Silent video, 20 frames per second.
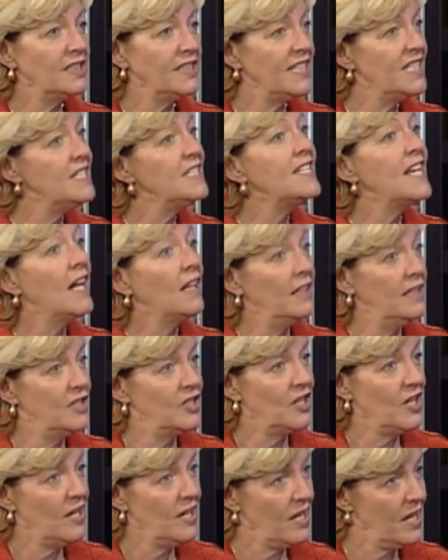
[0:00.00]

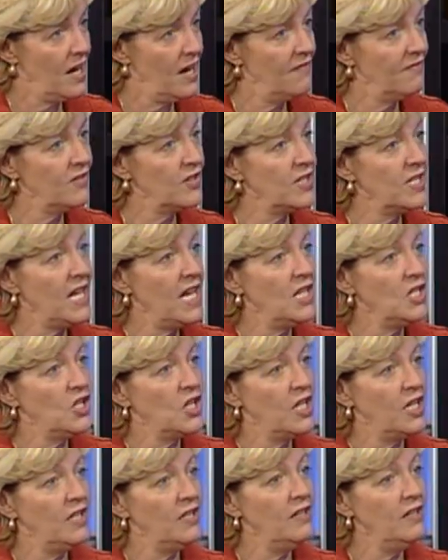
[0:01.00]
intelligent
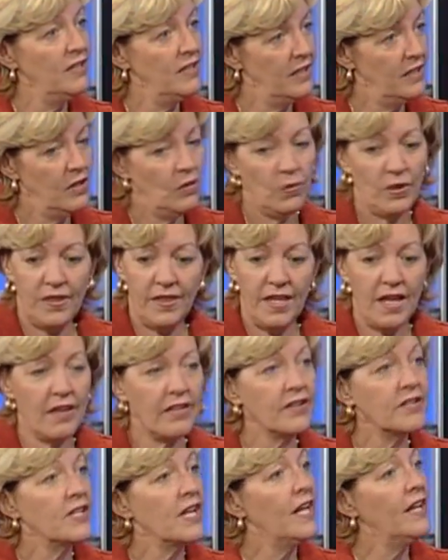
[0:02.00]
conversation with the
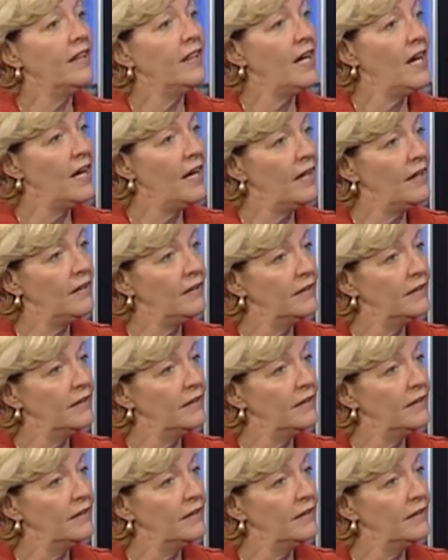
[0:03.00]
other side of the aisle.